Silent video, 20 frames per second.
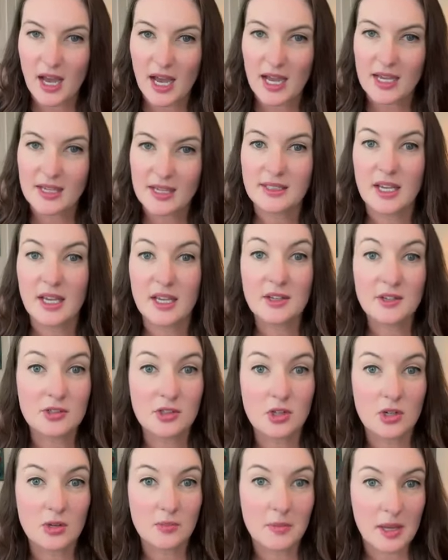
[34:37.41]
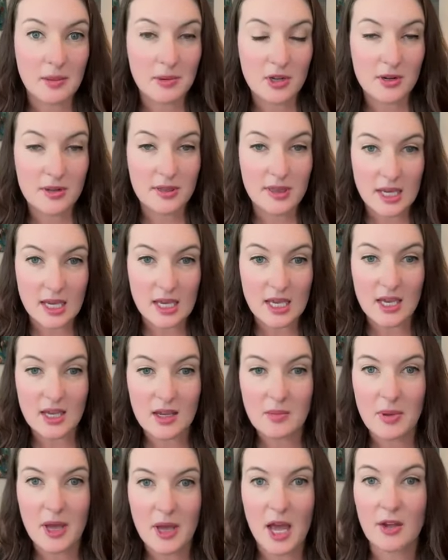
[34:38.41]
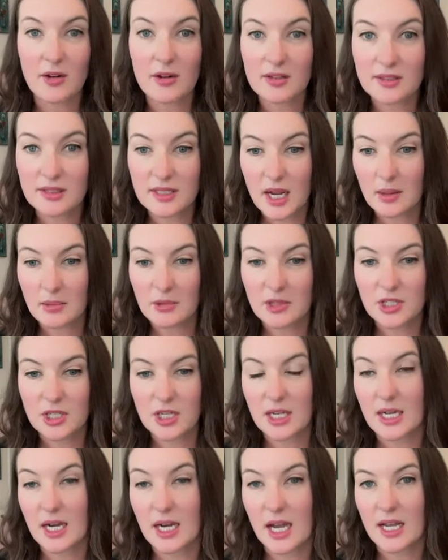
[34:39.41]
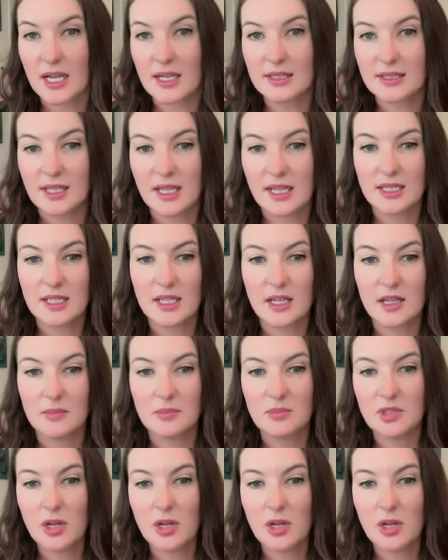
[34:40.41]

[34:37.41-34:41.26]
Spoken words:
ISAs or maybe are thinking about establishing an ISA team.